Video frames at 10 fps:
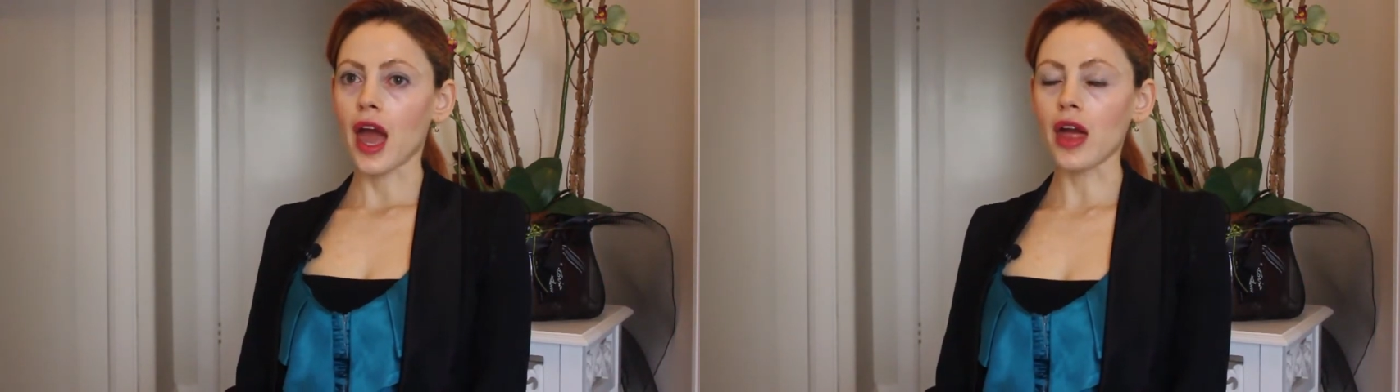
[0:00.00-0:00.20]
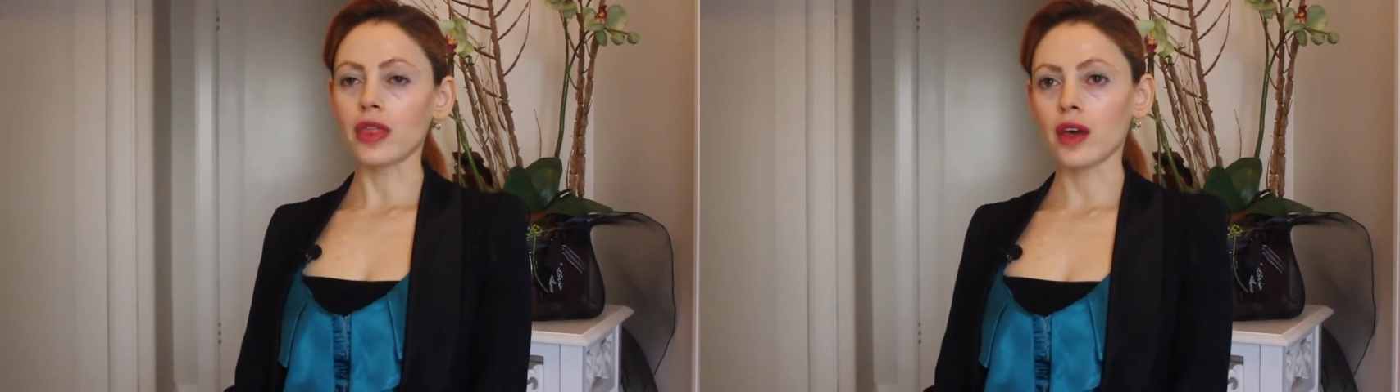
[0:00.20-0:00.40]

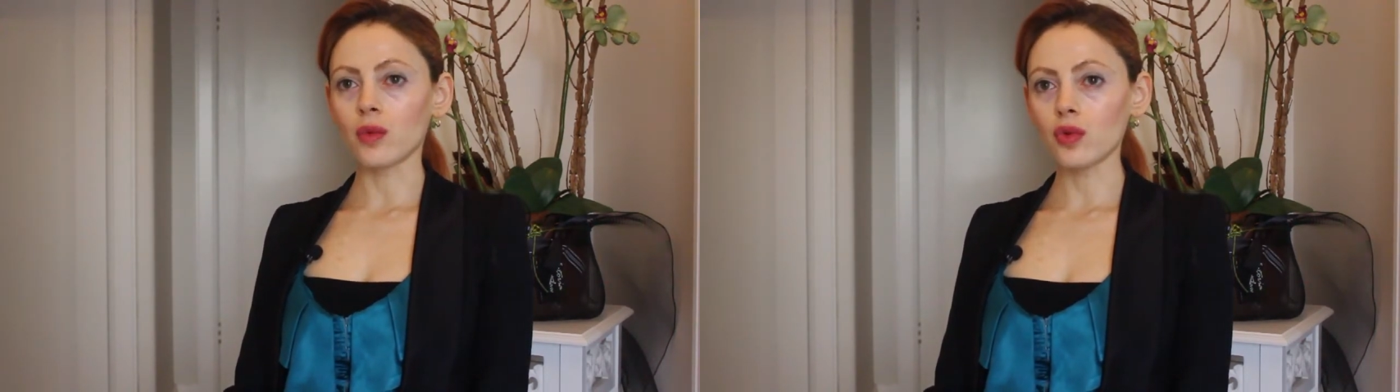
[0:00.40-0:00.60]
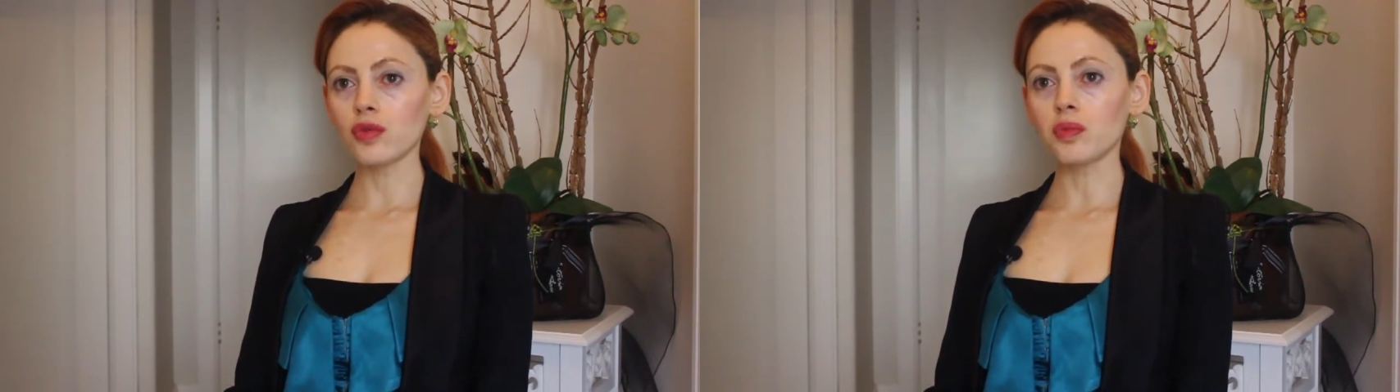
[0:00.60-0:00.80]
and they
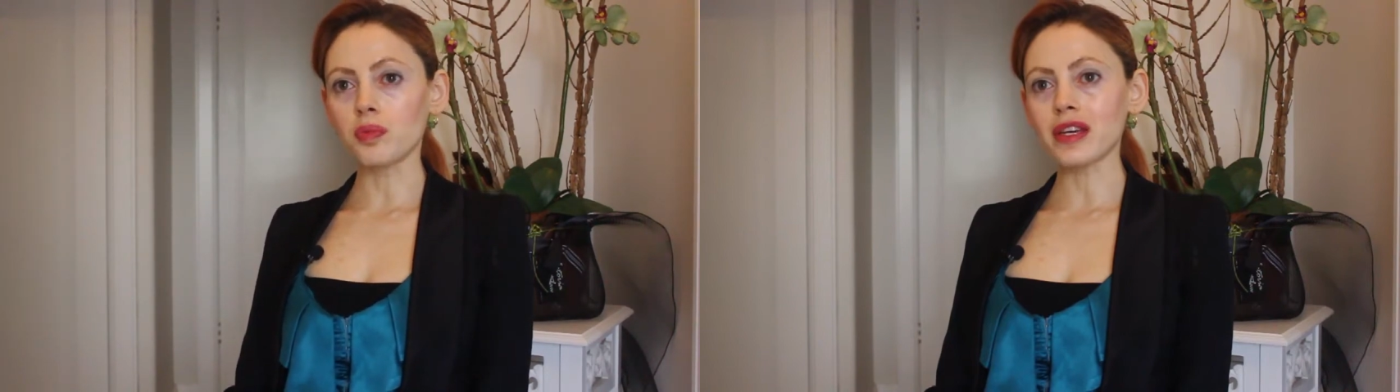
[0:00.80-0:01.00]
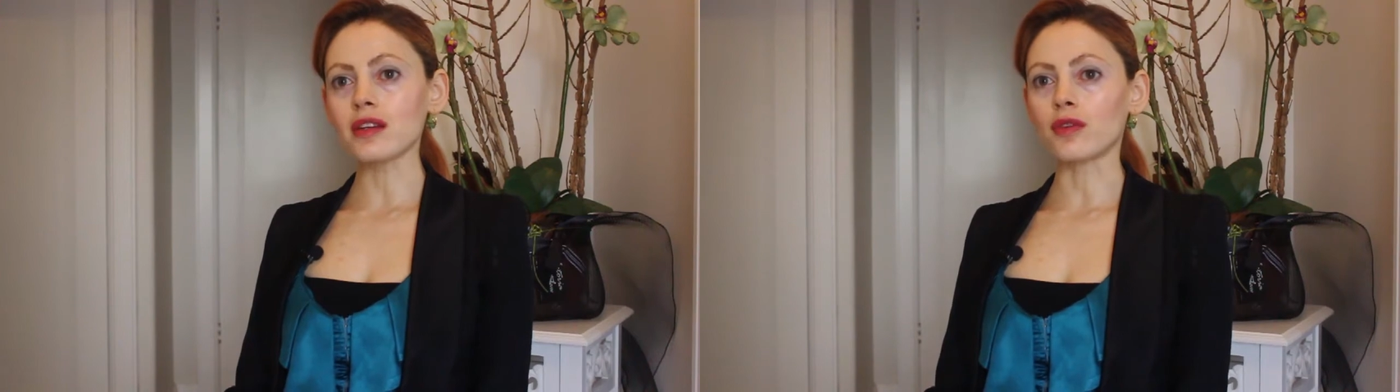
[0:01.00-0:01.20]
would
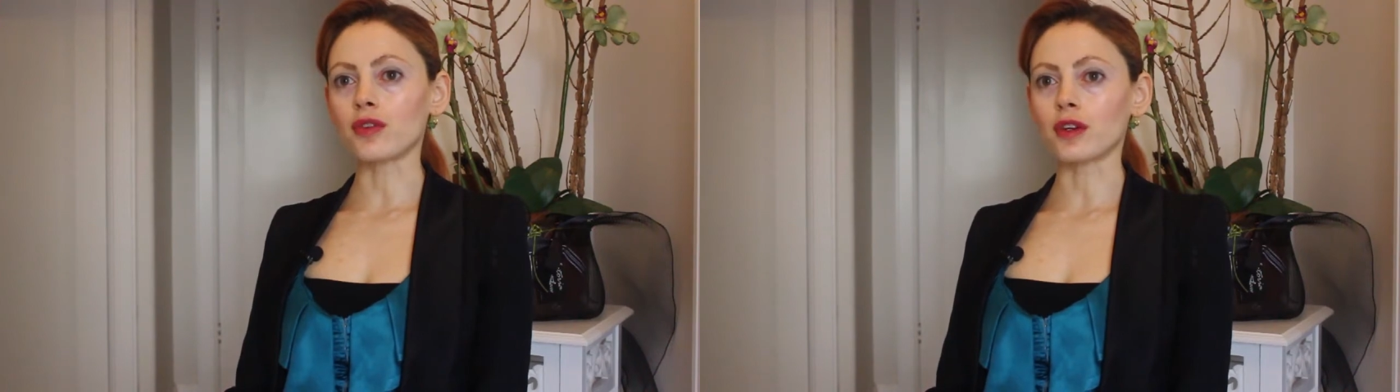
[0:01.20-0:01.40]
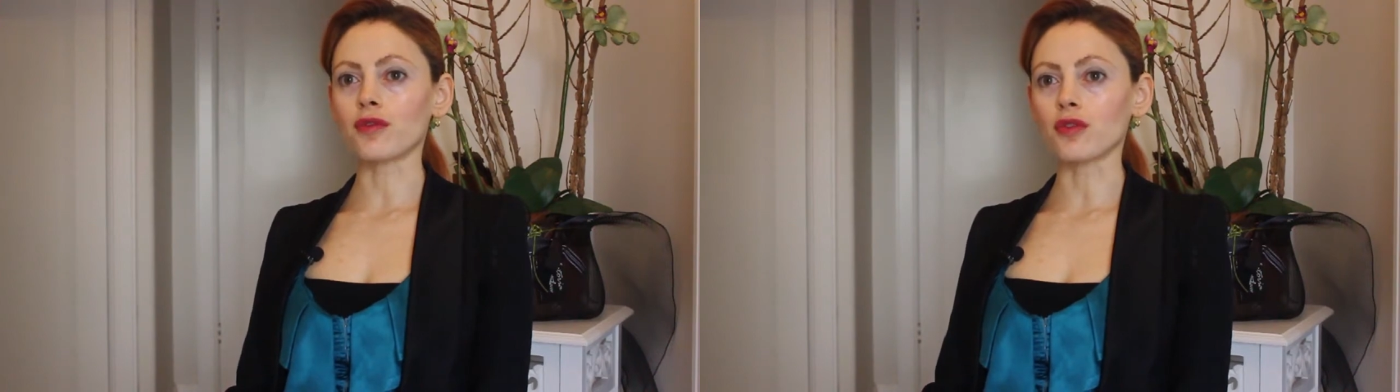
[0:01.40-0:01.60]

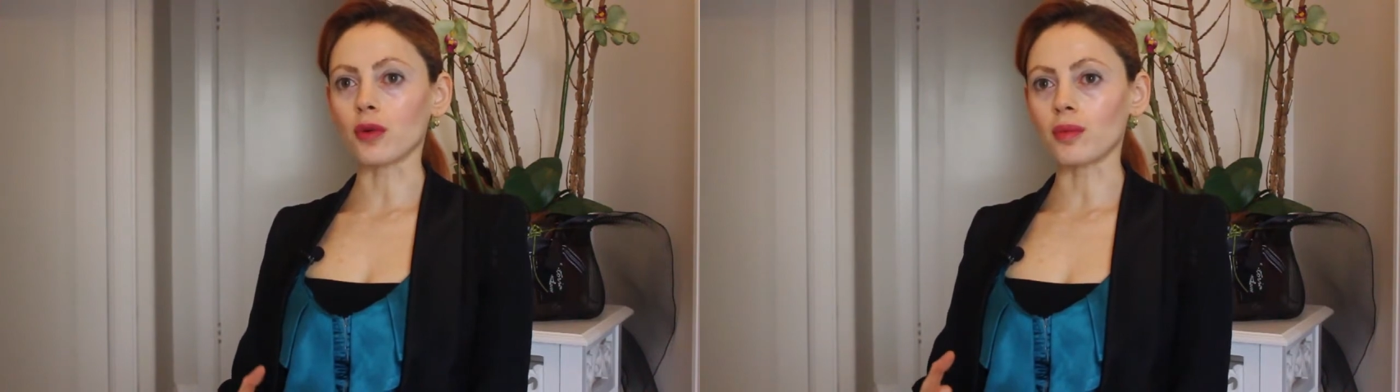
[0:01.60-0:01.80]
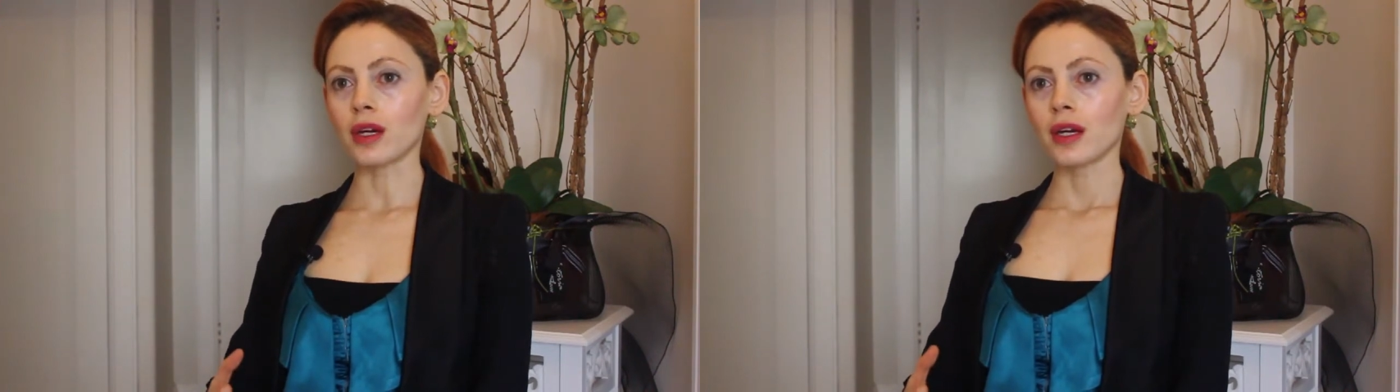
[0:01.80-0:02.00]
benefit
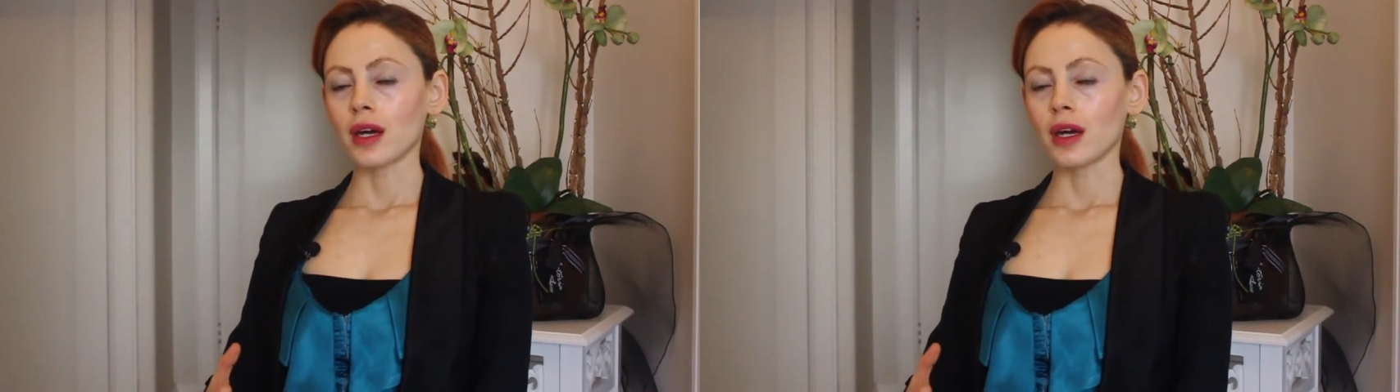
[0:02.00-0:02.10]
from